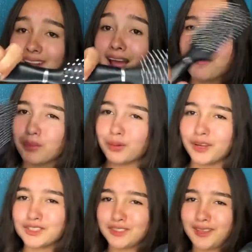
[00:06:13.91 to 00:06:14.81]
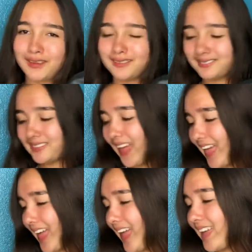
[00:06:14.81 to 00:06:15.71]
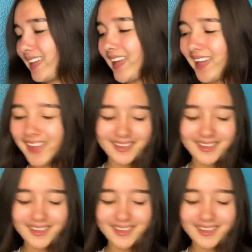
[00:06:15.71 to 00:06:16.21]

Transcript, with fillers: I have a brush in there yeah.